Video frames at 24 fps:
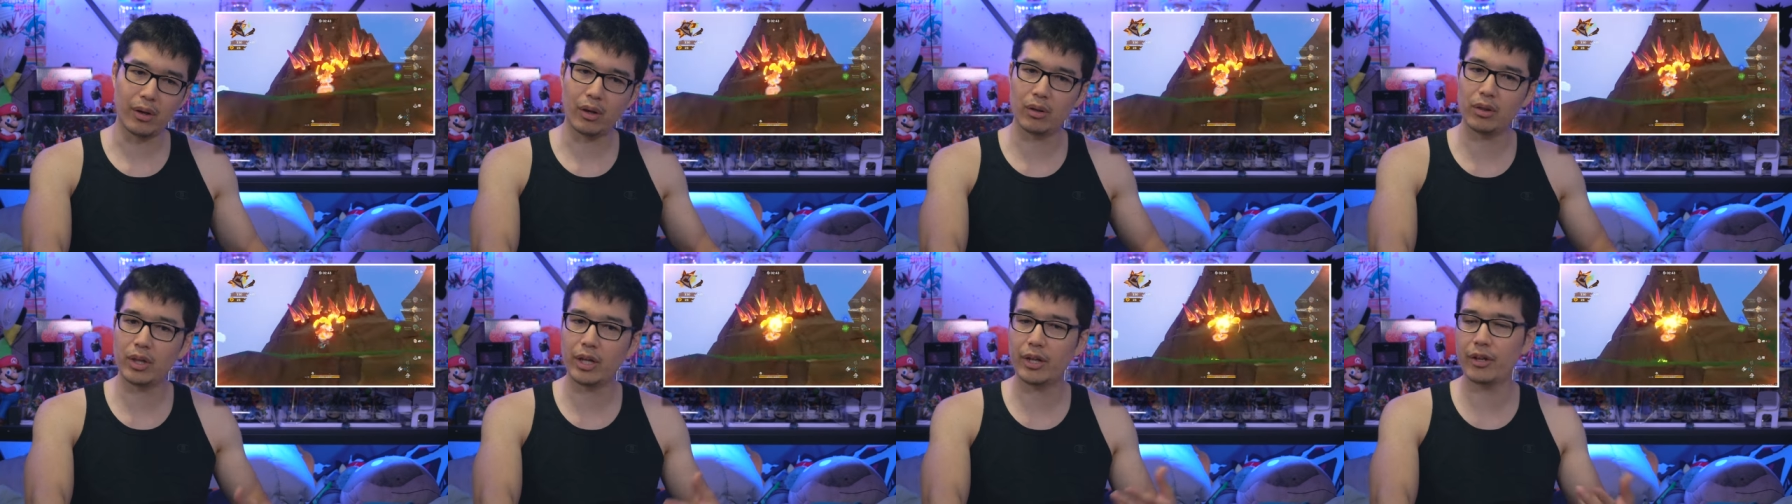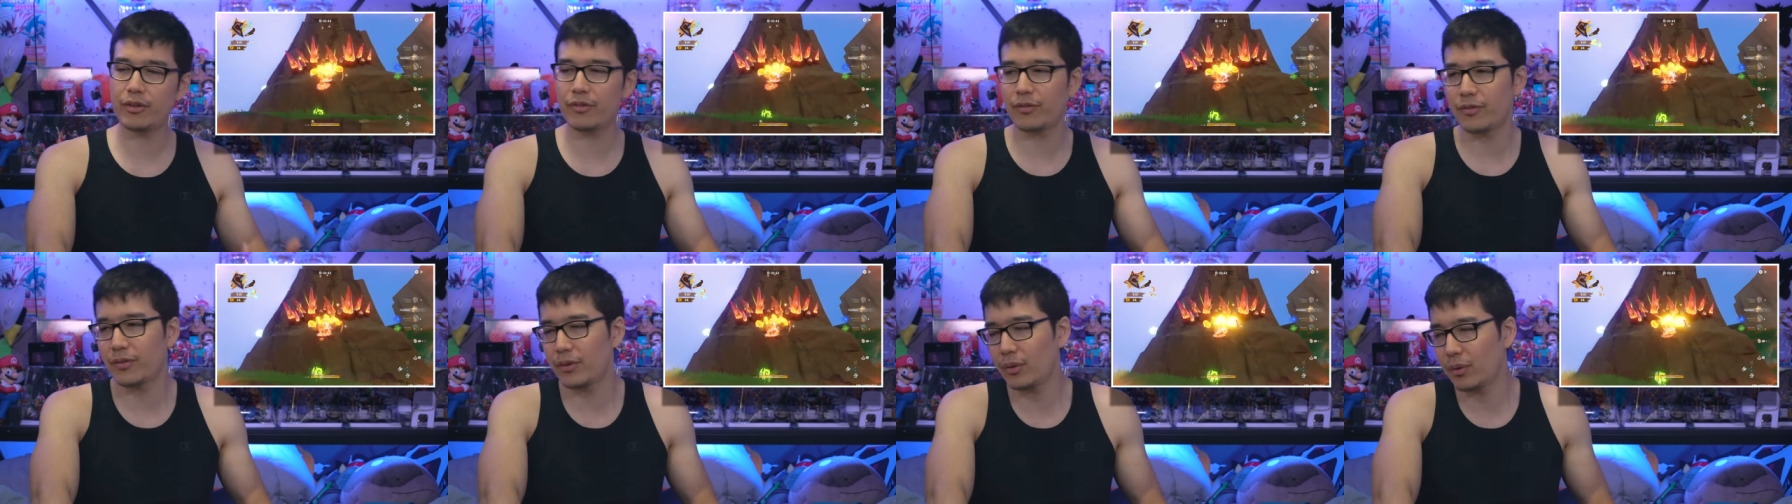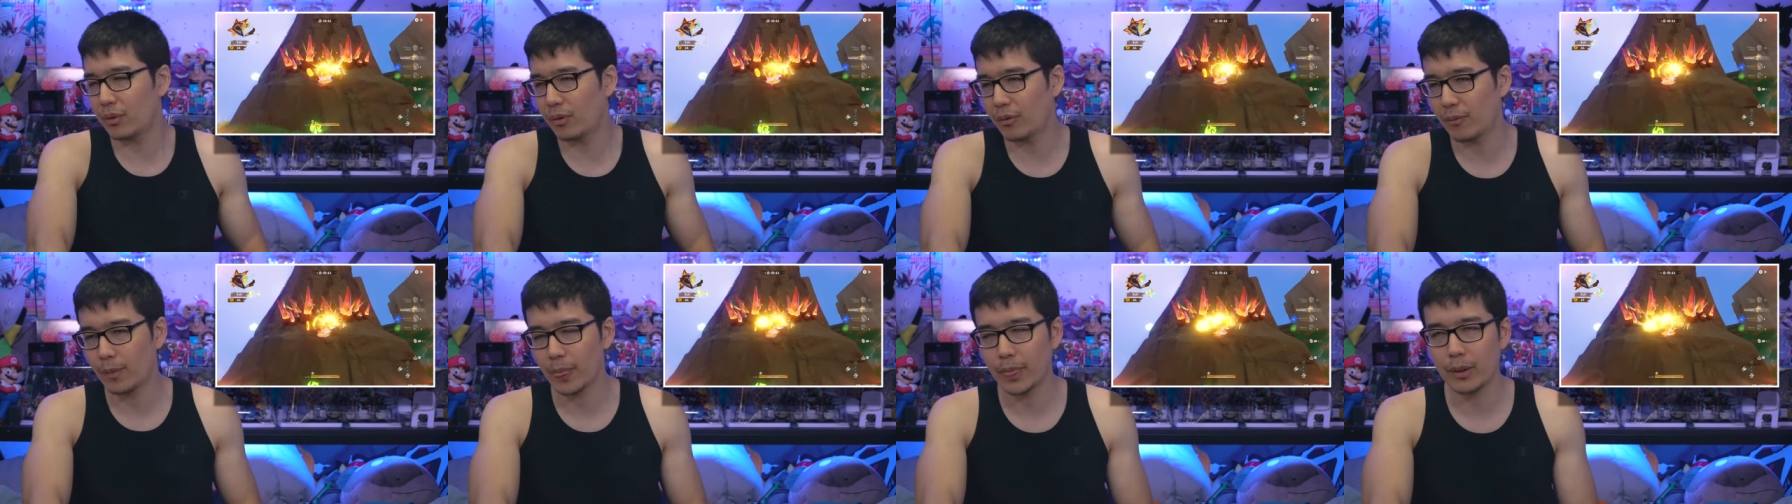unleaded
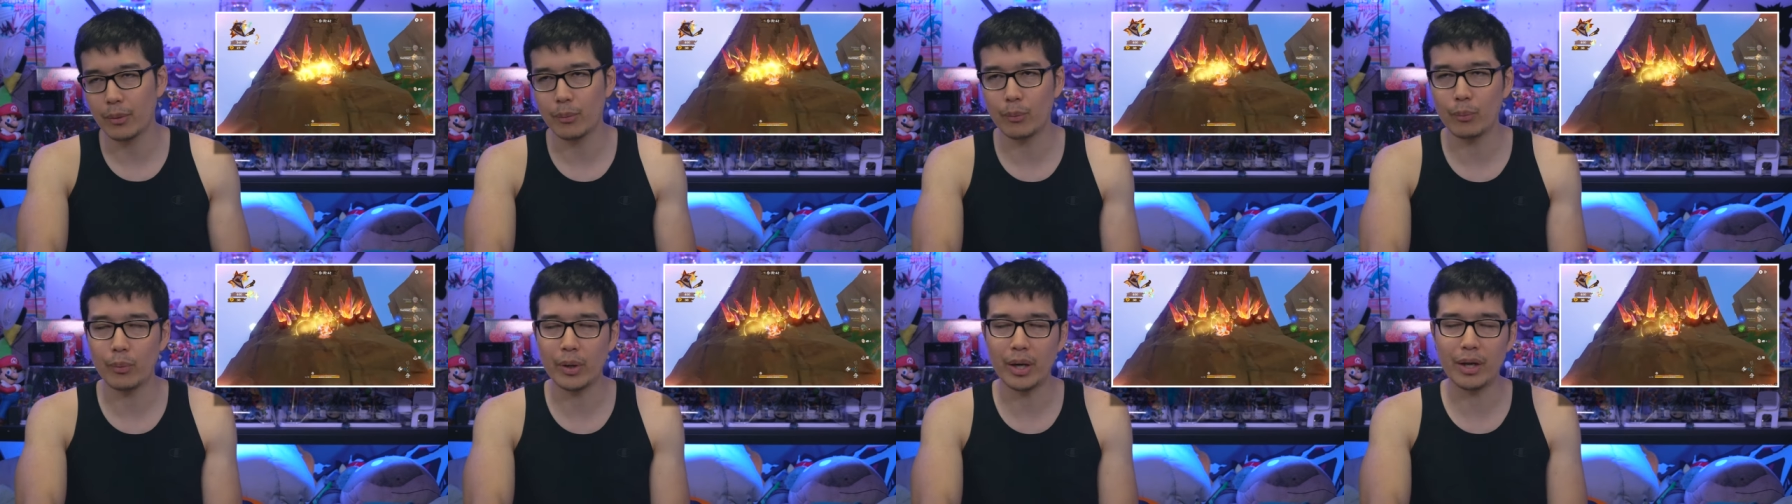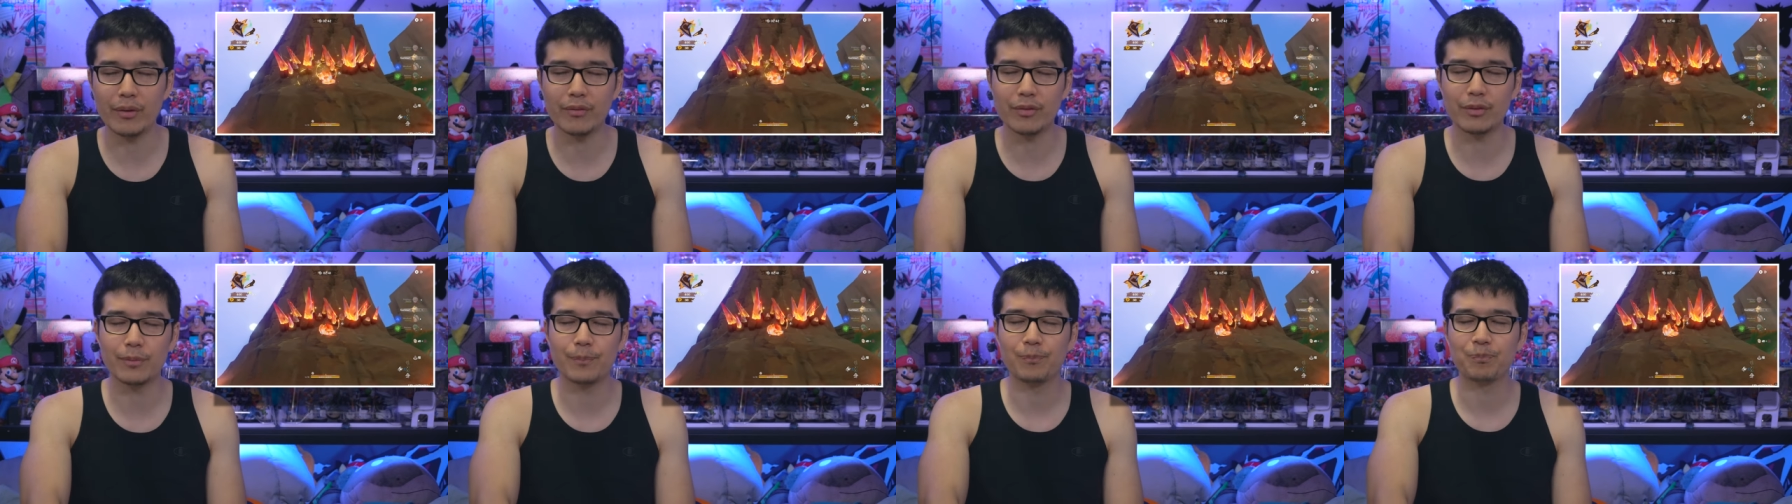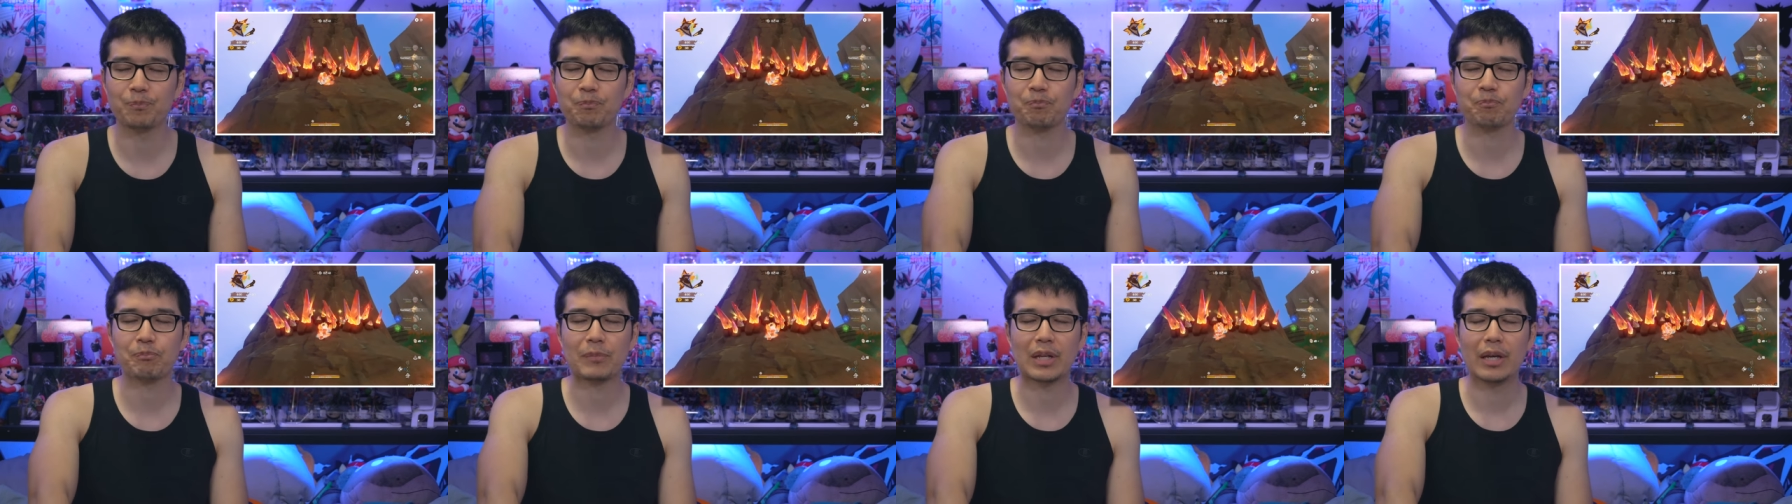fuel, whatever.
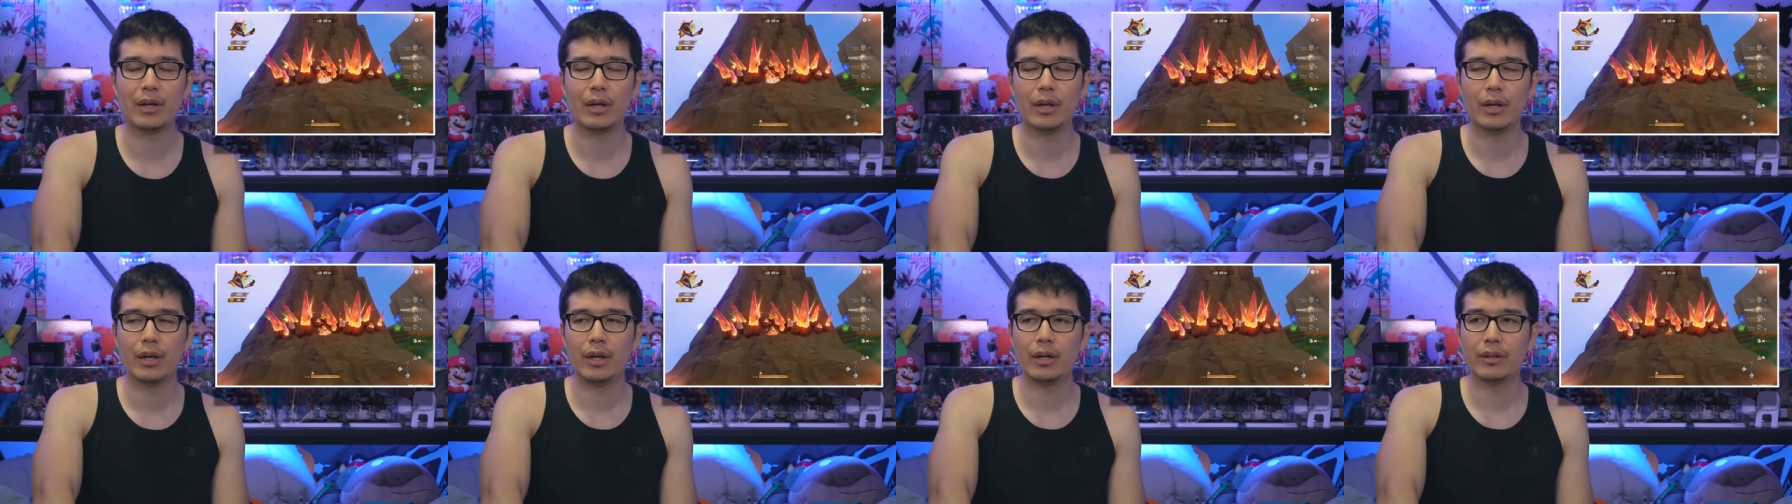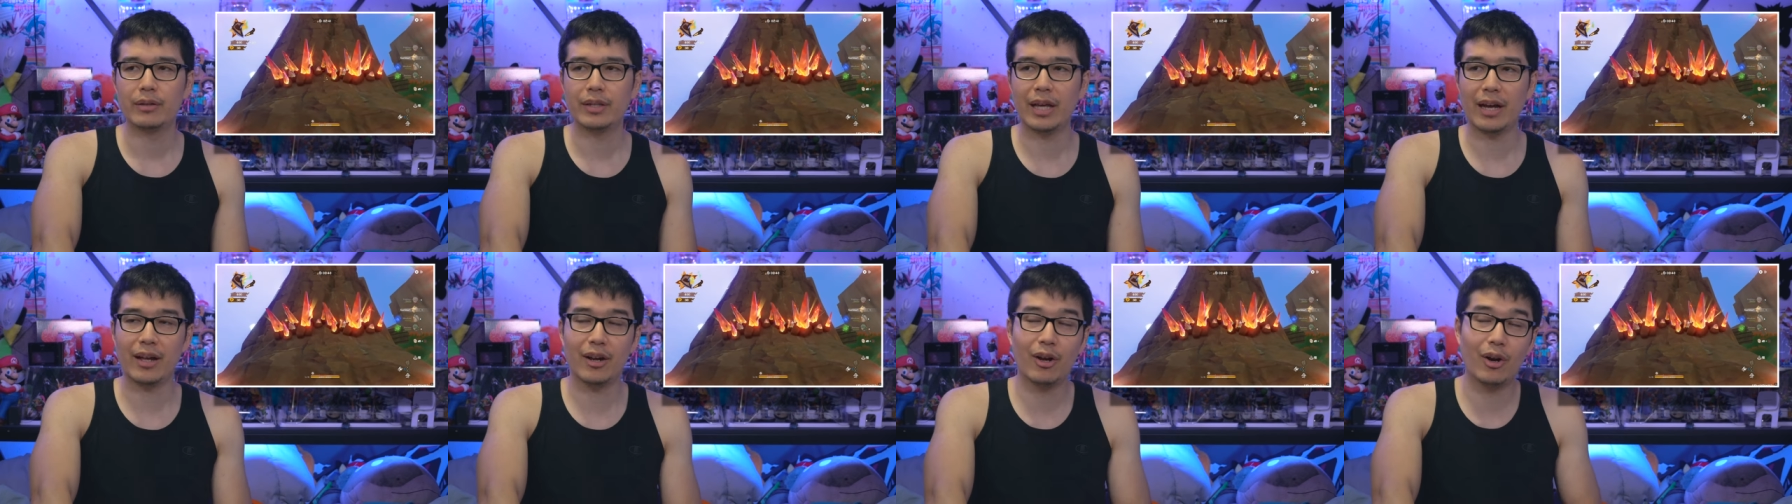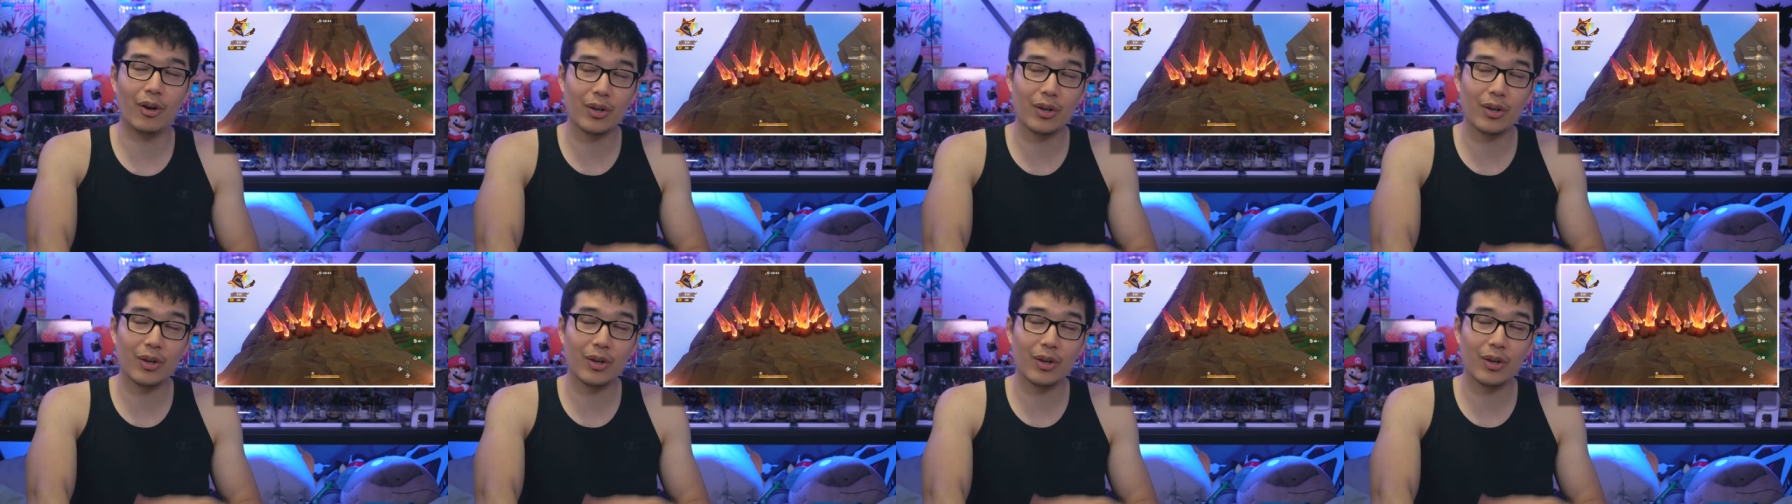That